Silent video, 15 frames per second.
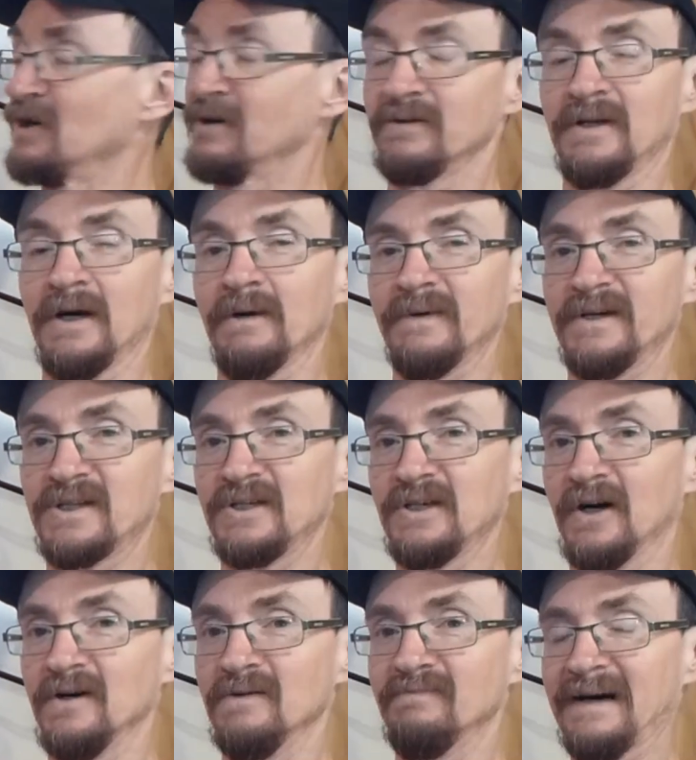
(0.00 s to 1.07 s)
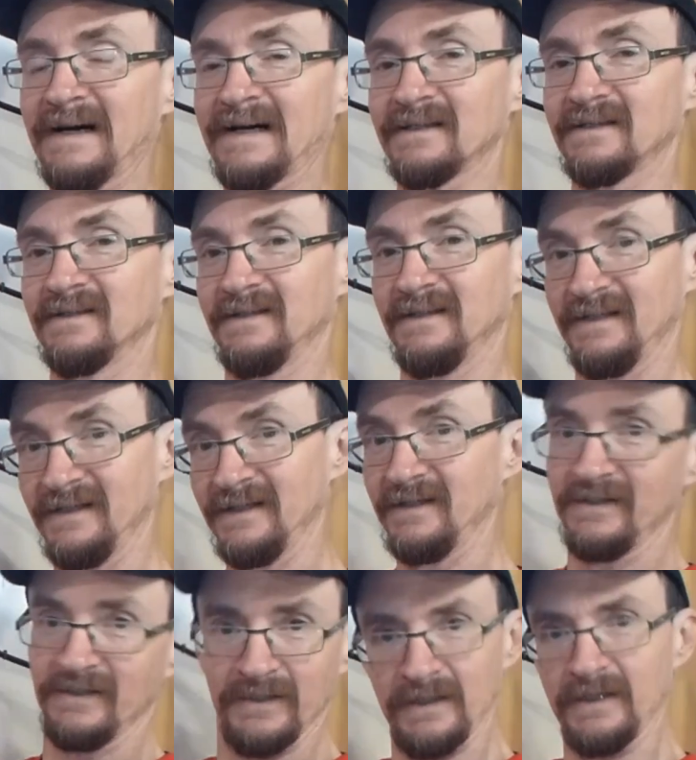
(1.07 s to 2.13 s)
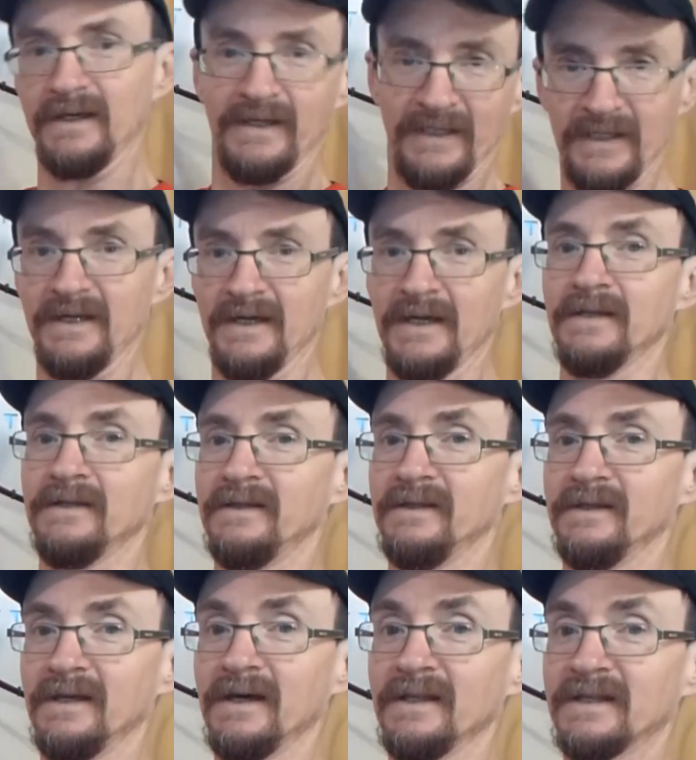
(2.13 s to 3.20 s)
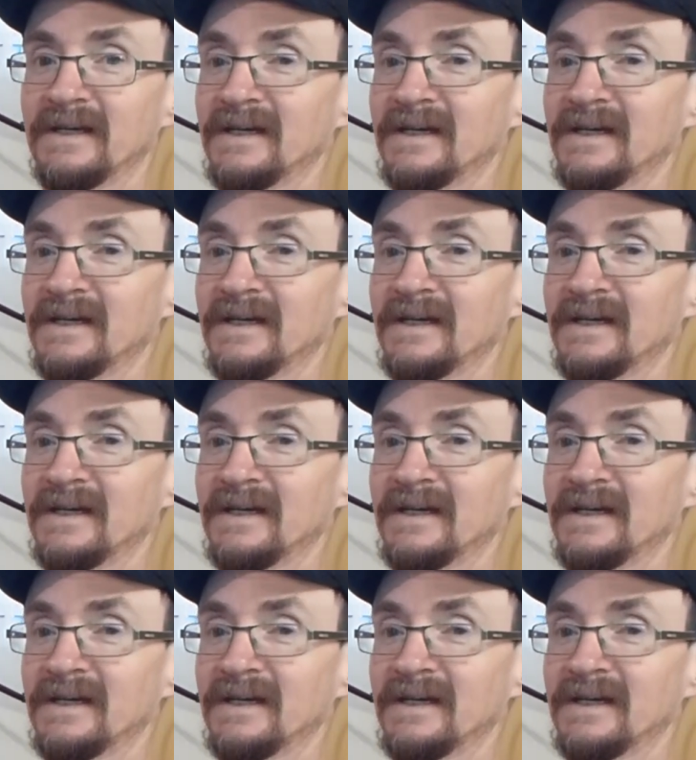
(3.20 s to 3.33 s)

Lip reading: got nowhere to go but in the